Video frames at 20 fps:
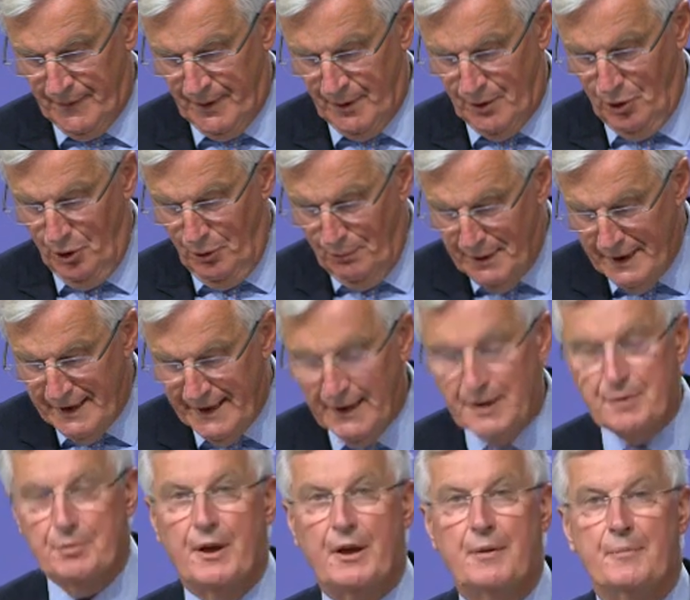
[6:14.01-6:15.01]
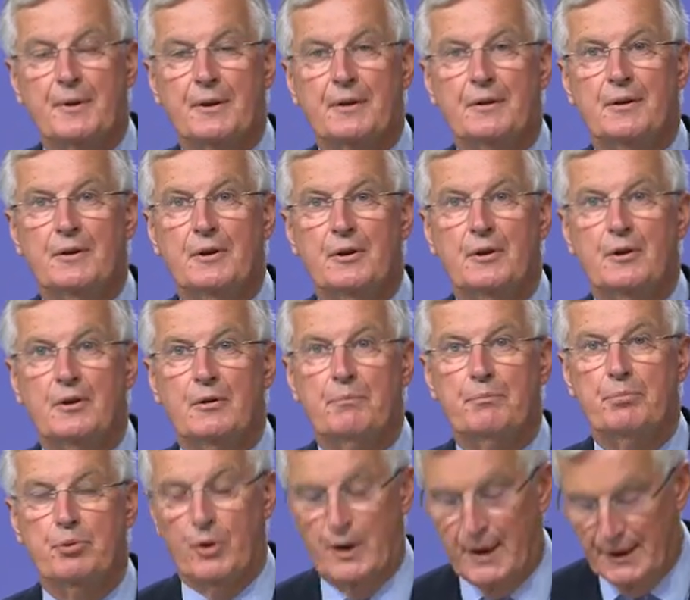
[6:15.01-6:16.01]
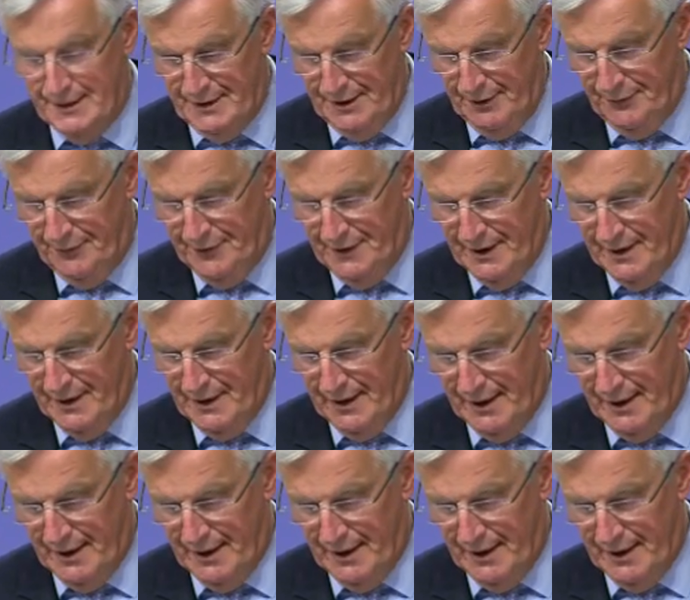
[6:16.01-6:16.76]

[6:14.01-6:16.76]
Now, if we take into account what we have